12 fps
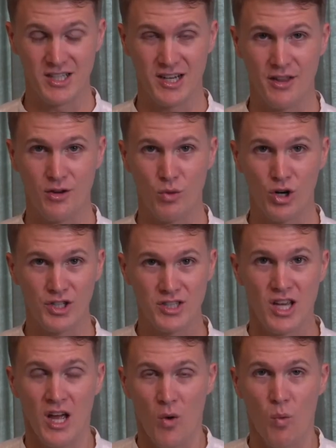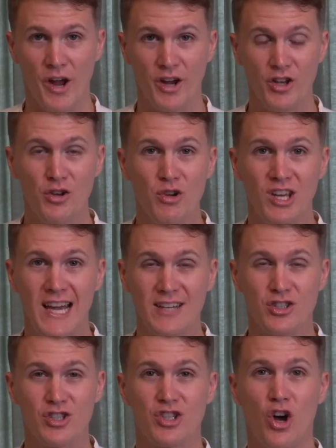In other words, where you
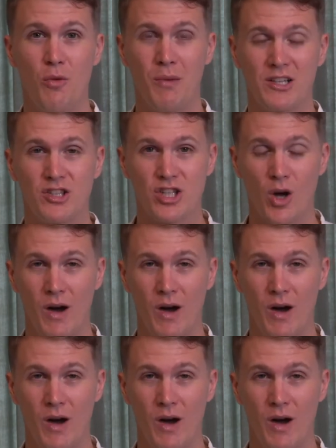get so much so